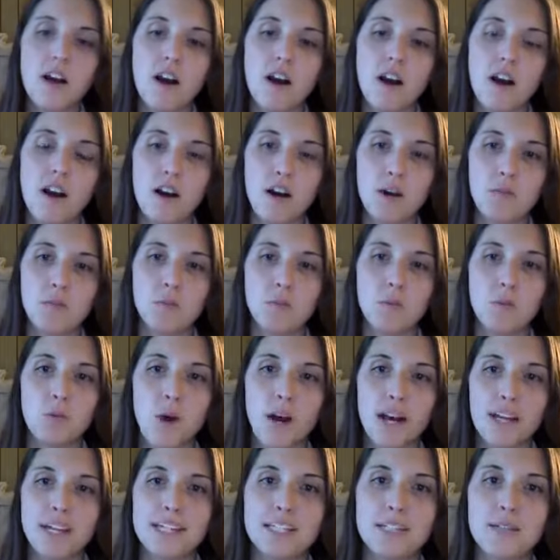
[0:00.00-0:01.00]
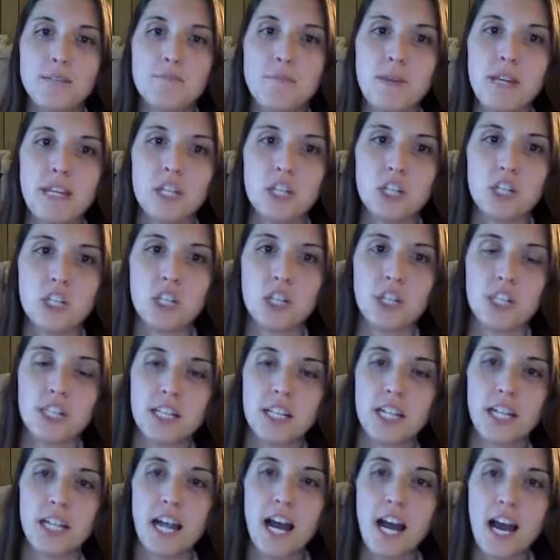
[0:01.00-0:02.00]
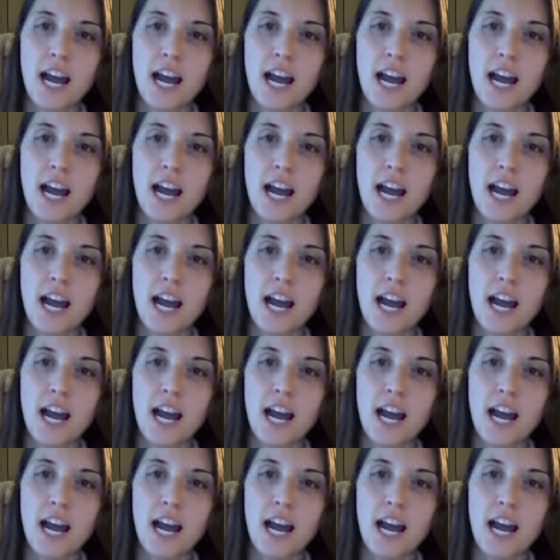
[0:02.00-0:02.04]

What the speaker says: But wanted to make sure that